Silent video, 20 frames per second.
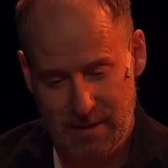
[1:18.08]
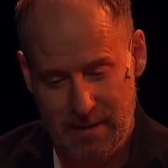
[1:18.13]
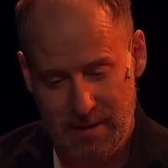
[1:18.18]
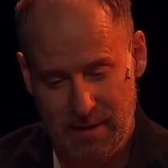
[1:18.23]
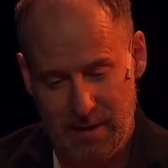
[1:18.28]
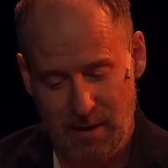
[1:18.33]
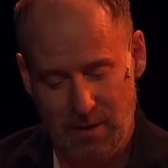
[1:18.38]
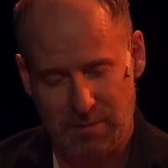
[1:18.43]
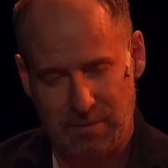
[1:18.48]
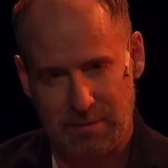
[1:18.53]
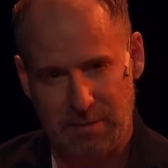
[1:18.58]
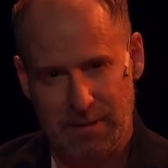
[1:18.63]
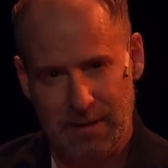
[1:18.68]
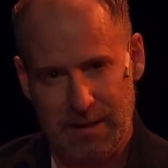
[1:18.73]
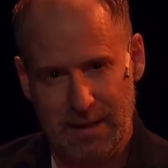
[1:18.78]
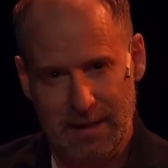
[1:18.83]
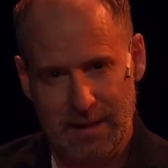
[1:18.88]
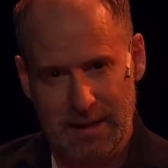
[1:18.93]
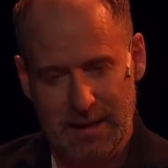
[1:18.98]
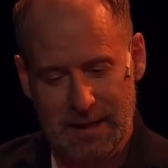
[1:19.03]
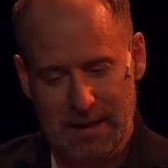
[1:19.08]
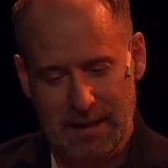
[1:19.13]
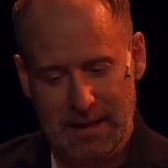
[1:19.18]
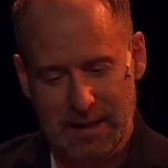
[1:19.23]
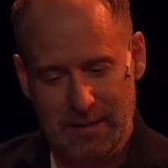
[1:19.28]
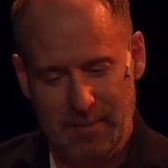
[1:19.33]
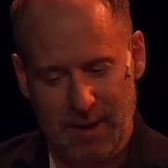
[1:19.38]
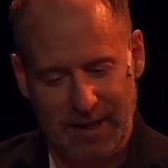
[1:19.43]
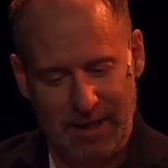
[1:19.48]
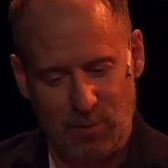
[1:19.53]
Oh,
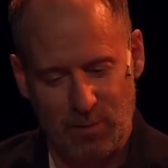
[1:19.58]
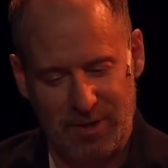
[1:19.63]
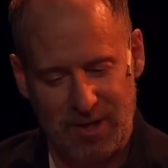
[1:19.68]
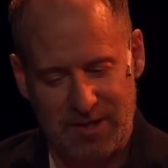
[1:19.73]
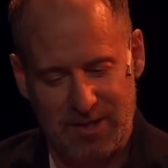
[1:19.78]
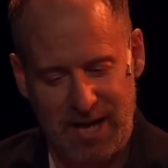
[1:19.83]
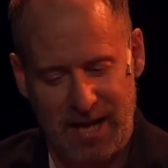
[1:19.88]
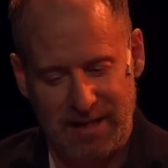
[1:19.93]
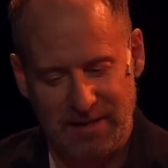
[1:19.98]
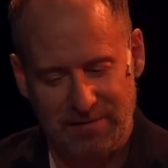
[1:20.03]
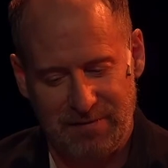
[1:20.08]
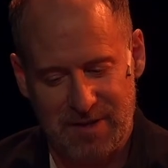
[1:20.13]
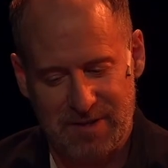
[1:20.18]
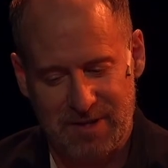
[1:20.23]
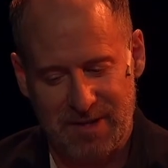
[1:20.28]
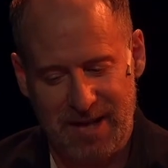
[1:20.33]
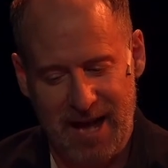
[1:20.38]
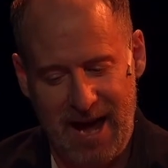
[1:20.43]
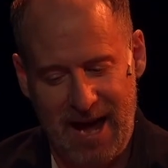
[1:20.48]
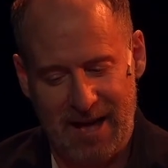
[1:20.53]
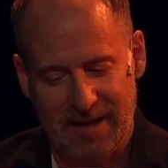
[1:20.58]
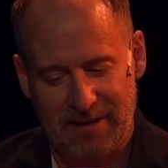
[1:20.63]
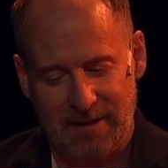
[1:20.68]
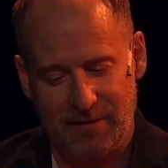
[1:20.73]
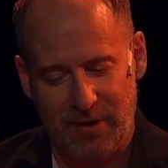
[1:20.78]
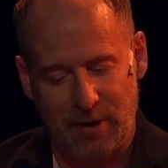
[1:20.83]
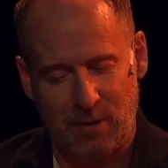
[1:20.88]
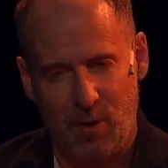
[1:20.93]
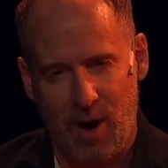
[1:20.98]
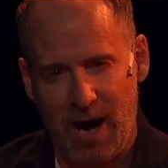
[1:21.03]
but he was a tight-fisted hand at
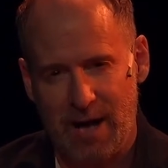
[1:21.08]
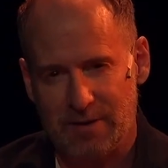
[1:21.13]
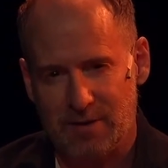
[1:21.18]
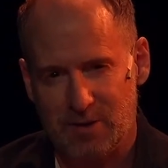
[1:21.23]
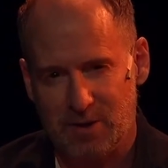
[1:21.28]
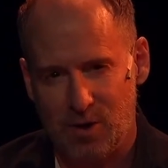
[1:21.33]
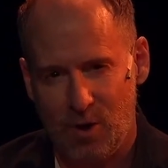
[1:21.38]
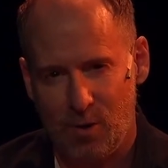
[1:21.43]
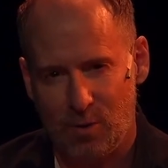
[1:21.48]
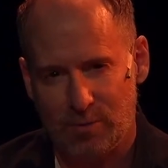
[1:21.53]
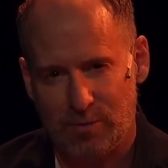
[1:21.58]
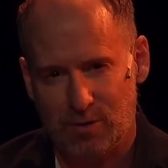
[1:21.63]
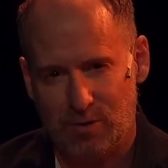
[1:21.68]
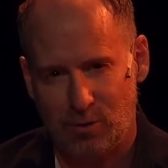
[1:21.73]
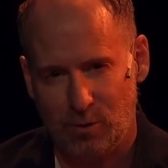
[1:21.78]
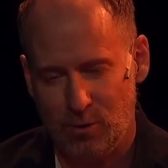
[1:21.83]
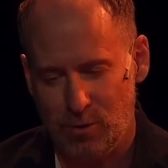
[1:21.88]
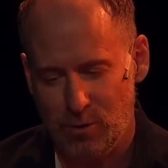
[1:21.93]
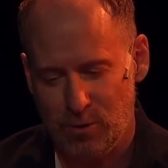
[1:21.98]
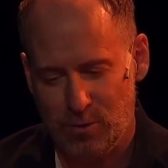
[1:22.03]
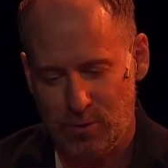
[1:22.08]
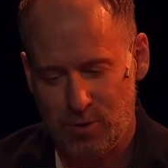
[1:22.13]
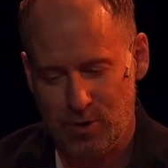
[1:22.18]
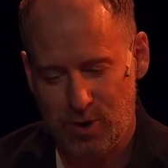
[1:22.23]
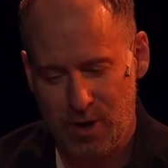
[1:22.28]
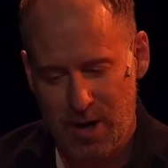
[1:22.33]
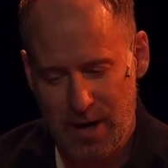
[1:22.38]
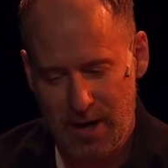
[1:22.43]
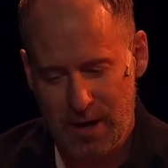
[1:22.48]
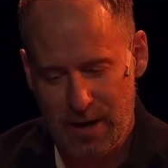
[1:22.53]
the grindstone, Scrooge,
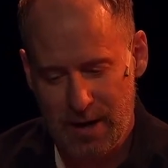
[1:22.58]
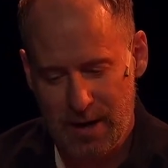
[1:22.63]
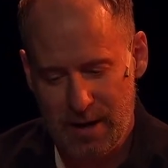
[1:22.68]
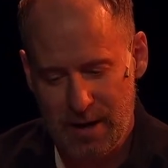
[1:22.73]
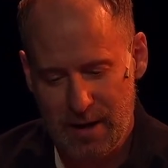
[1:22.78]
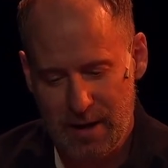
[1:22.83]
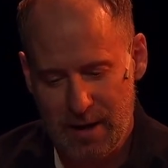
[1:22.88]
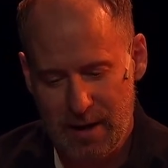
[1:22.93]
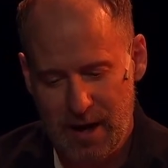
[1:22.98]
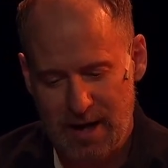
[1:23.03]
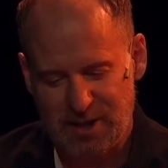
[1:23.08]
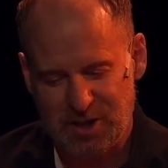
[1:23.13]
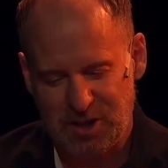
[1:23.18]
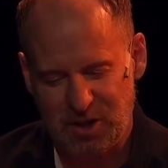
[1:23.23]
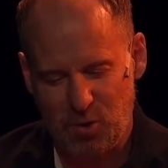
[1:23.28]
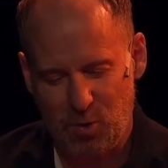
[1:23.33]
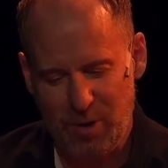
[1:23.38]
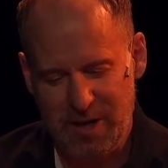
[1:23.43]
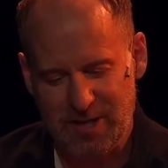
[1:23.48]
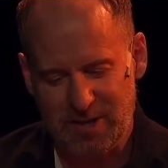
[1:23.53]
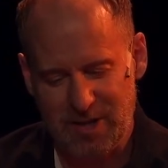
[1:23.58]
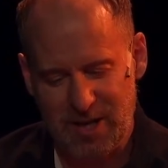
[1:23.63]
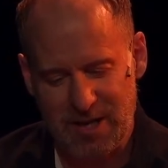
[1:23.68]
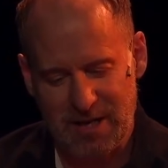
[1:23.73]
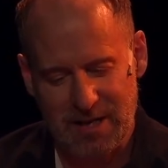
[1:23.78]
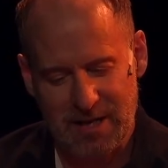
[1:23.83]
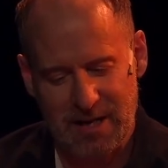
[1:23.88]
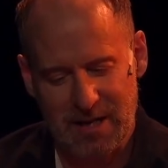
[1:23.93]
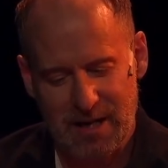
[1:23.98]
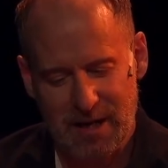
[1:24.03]
a
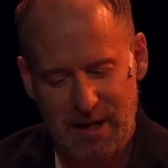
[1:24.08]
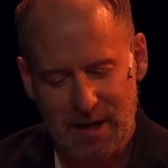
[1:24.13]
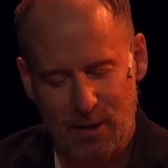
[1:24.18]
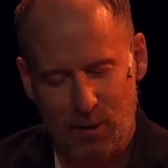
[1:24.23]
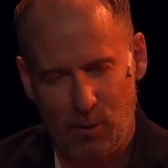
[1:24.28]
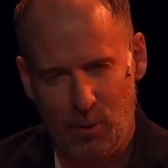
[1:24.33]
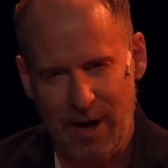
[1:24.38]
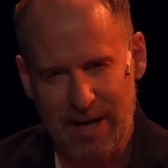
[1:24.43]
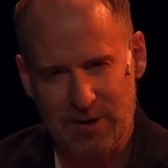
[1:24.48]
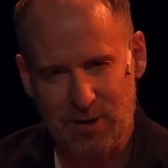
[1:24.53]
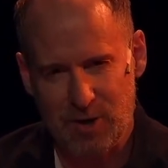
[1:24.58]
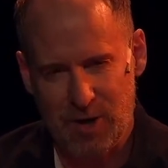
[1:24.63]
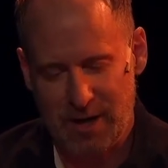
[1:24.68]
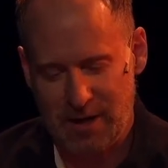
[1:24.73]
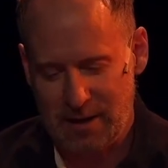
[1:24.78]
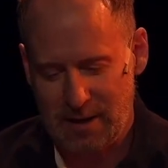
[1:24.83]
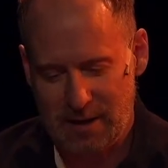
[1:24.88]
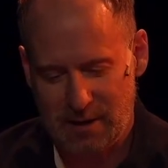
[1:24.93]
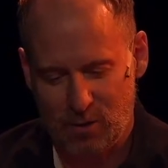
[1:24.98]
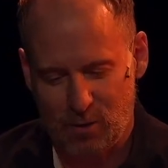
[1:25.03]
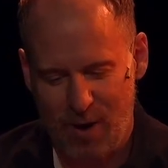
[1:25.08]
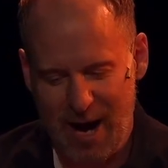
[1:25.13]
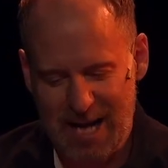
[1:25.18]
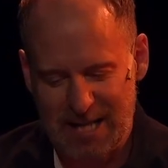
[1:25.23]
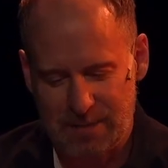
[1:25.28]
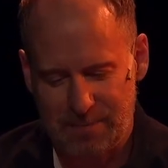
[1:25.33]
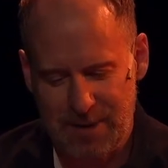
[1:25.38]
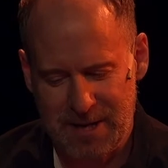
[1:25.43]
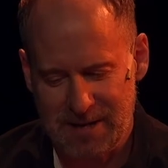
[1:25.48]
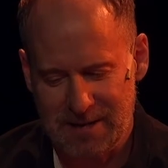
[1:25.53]
squeezing, wrenching,
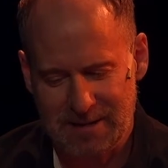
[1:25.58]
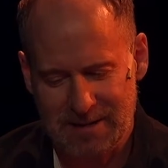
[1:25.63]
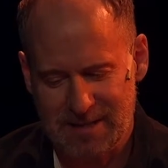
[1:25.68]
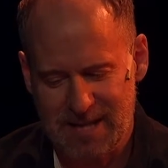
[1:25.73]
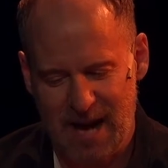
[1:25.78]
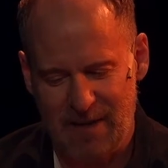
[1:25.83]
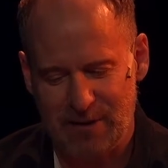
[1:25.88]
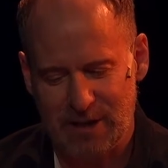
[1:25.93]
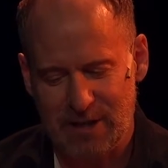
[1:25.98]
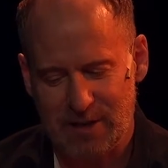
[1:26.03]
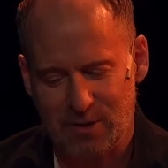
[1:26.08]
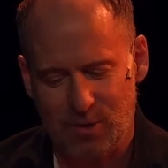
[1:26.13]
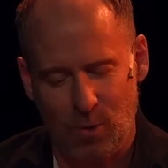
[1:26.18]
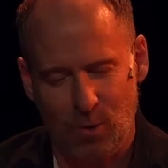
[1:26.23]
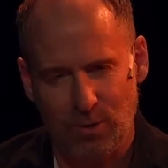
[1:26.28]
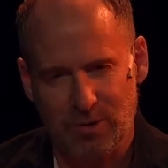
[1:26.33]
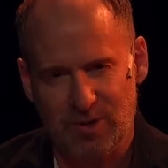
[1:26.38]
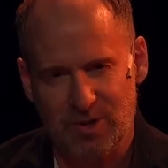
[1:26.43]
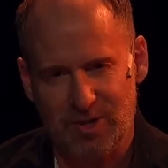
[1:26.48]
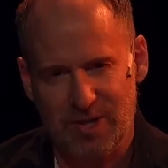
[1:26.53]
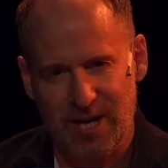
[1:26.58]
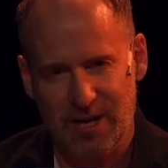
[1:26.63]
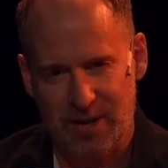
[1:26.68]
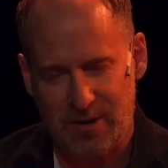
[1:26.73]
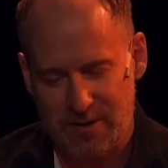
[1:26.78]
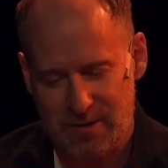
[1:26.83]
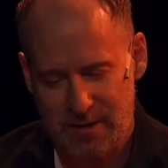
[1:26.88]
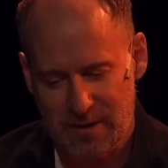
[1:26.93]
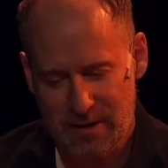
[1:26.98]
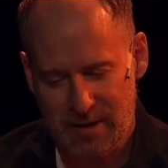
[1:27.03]
grasping, covetous old sinner,
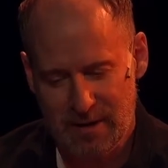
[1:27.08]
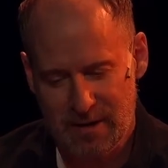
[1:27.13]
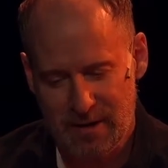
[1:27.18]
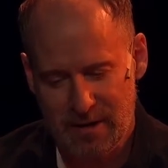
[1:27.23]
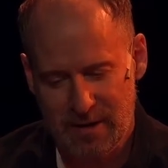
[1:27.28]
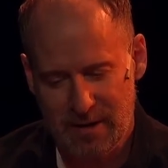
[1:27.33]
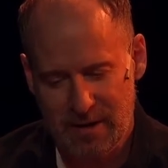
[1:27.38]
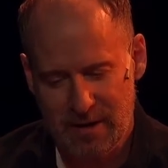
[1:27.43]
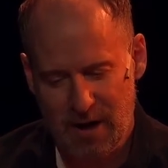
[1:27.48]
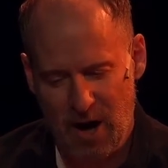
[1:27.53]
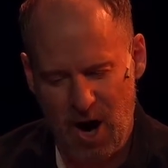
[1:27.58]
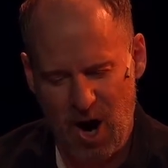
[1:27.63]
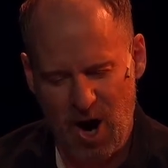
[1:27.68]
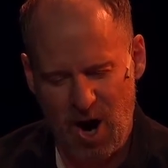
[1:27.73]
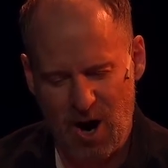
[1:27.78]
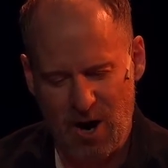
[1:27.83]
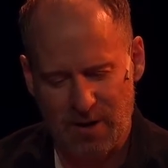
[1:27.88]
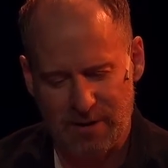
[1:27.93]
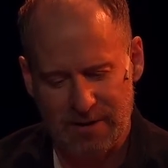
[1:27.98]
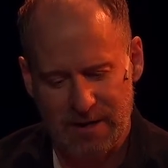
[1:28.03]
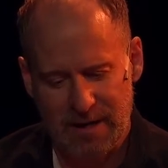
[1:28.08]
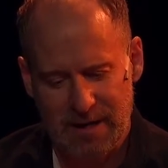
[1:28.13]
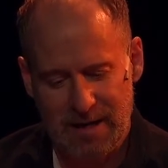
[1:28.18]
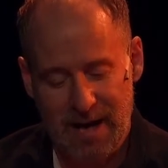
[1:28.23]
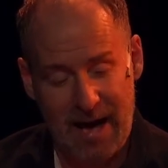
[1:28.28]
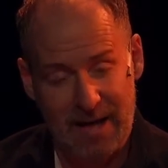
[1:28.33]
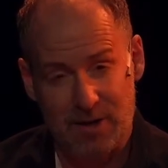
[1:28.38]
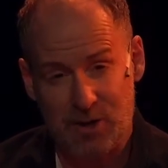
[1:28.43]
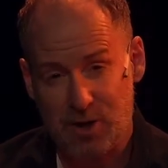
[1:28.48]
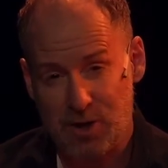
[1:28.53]
hard
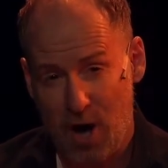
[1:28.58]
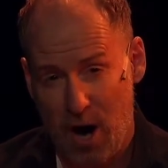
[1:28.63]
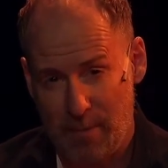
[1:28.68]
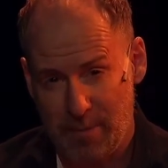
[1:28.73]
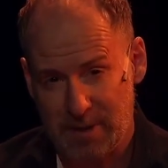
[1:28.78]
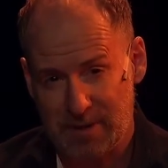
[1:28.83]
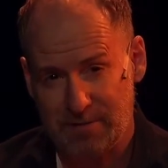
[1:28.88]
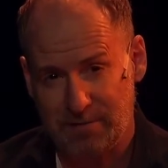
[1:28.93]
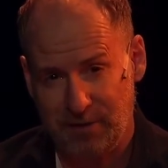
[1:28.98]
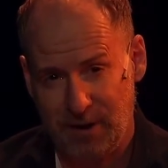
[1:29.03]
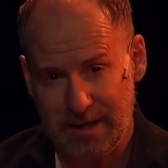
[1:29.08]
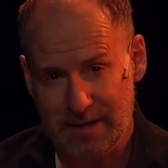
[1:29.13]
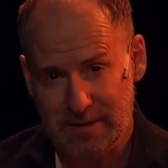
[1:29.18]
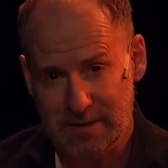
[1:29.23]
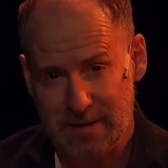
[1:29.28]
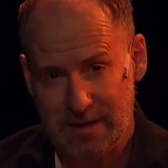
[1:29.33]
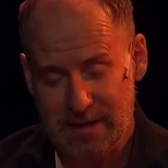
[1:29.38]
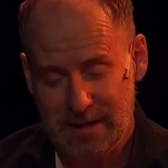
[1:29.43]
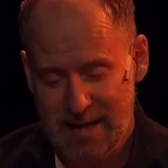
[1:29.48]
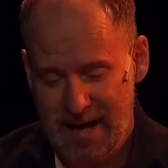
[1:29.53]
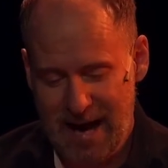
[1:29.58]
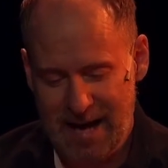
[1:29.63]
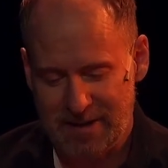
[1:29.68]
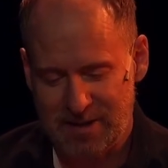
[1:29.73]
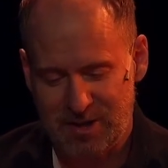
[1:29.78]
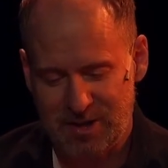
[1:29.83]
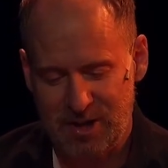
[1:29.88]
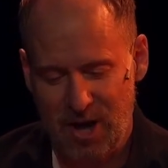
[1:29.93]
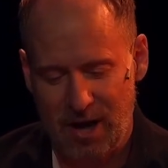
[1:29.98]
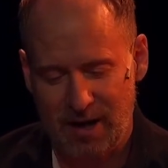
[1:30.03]
and sharp as flint, and
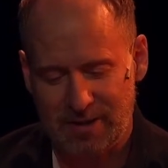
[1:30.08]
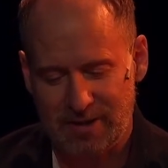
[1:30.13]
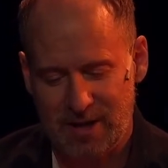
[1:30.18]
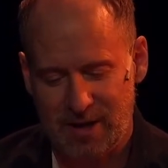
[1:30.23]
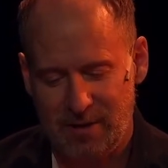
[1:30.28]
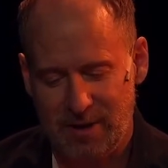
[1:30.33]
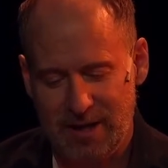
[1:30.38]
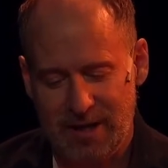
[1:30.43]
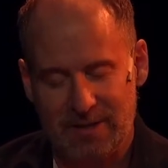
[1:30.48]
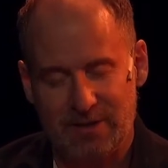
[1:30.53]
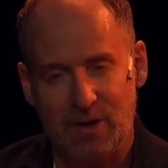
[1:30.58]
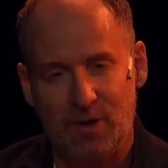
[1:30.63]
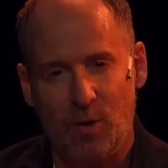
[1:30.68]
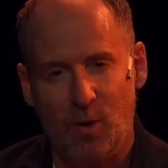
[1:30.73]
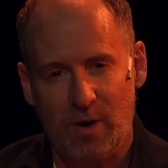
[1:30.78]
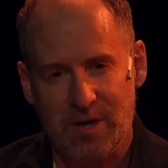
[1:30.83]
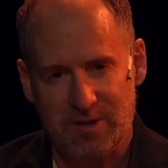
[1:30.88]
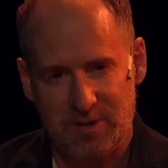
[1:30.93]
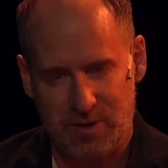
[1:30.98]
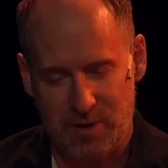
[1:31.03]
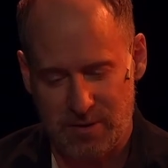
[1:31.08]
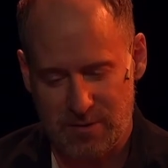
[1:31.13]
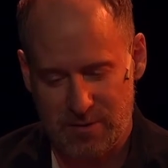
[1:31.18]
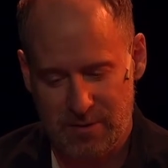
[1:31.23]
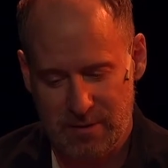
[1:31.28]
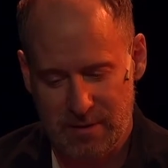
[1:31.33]
solitary as an oyster.